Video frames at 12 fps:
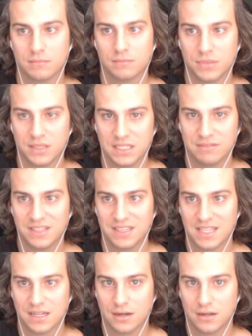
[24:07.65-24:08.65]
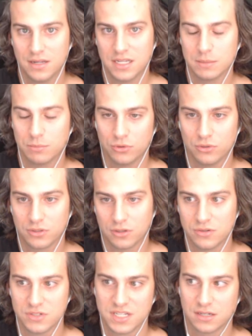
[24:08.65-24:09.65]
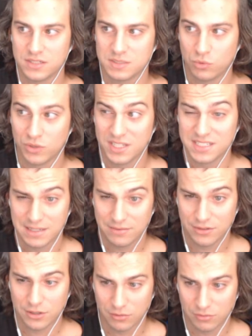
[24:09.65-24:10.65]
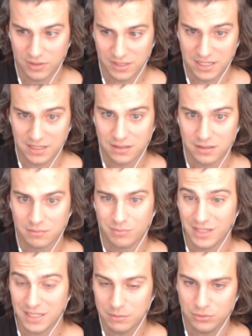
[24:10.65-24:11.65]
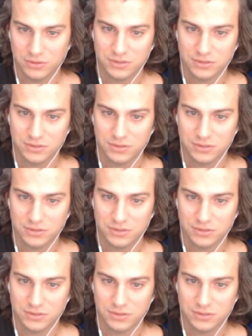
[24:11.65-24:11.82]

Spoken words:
believing that uninkable cards that cost more than 7 are really playable.